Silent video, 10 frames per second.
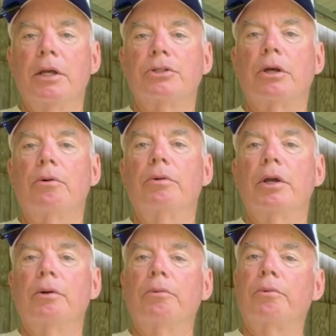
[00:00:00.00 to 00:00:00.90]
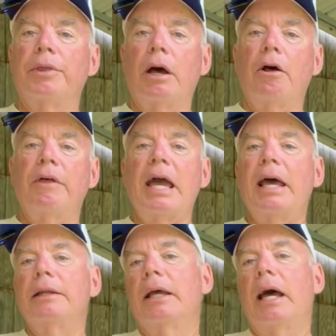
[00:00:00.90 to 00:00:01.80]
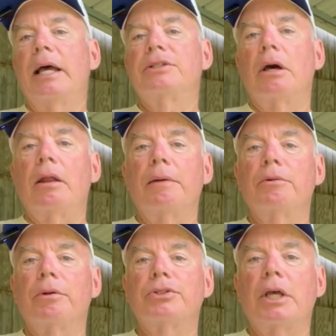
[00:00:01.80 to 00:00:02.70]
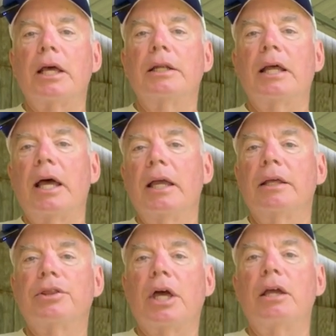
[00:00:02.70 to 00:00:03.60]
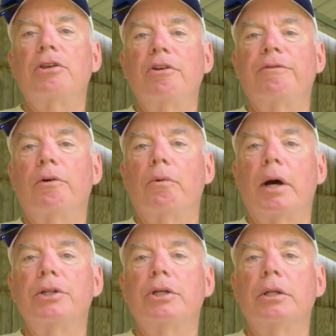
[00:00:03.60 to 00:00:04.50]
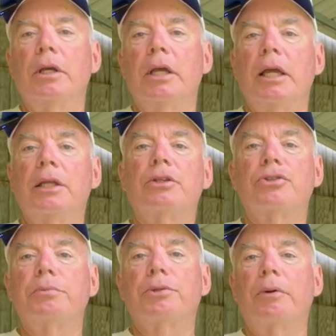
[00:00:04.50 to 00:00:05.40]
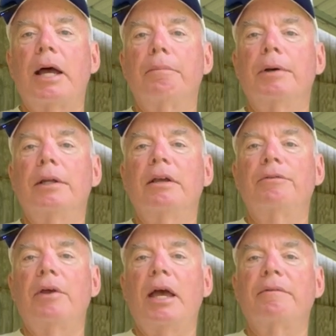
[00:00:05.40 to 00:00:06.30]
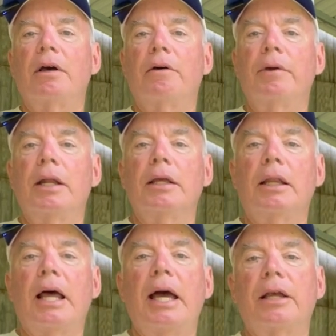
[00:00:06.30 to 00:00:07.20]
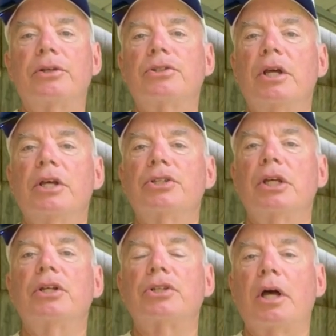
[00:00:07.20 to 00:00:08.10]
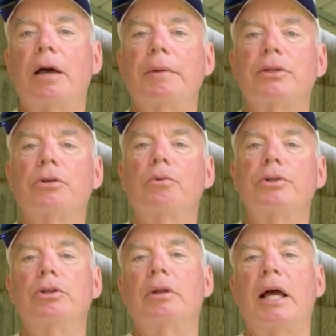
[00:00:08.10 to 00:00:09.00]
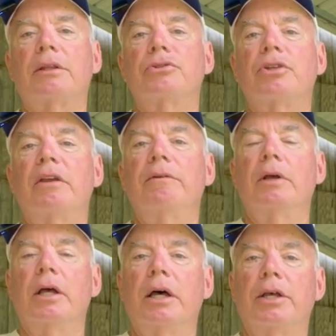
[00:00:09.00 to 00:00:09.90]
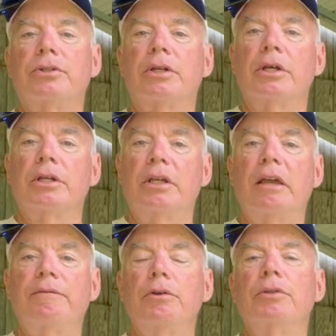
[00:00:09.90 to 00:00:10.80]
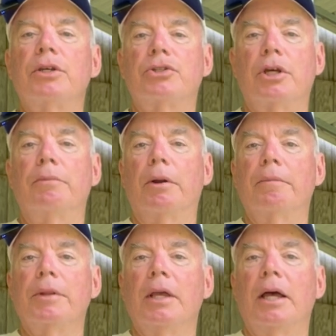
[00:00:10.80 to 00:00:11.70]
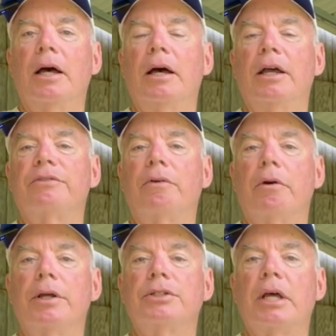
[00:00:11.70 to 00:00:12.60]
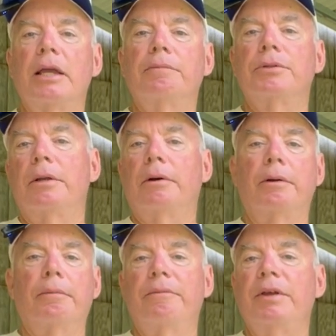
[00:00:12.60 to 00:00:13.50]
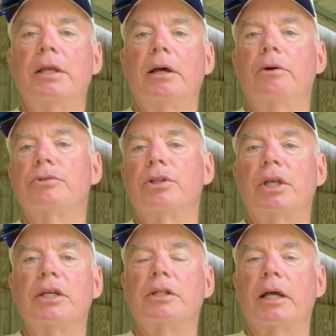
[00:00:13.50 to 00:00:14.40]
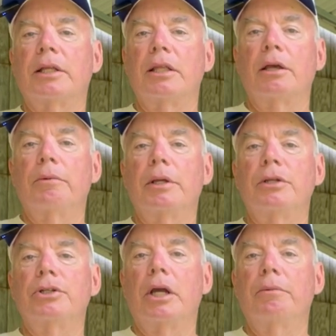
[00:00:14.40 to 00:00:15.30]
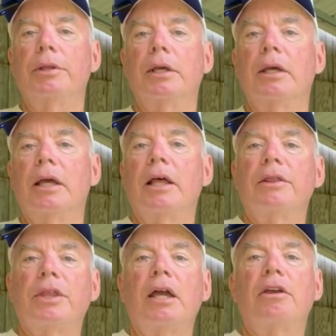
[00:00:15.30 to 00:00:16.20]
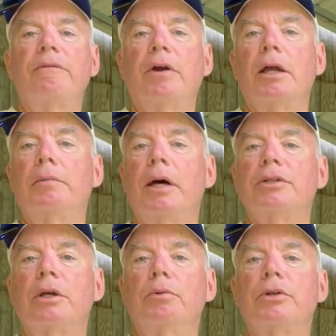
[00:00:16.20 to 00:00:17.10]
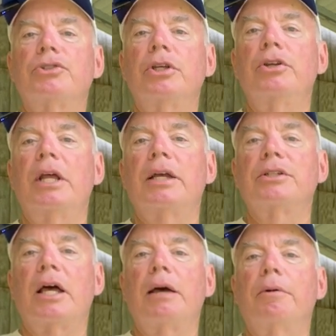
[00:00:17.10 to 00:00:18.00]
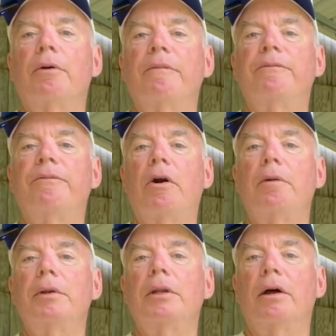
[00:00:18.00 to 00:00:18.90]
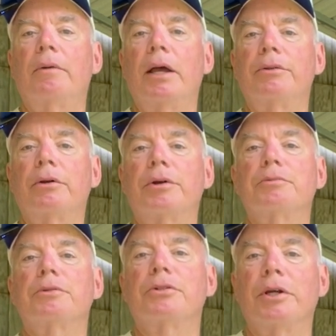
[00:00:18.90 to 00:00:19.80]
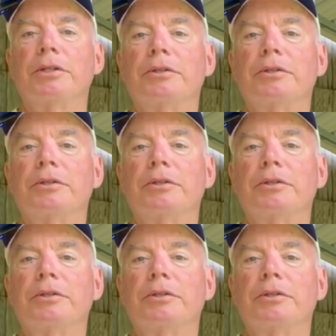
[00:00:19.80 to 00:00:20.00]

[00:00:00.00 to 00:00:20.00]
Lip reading: So with all that, that's all I'm going to say today. Thank you for watching. Hit the subscribe button if you haven't already. Like us. Send us comments on what you'd like to see us give you this summer, as far as tapes or videos and things like that we could share with you. Thank you very much, and we'll see you next time on Farming Around the Christmas Trees.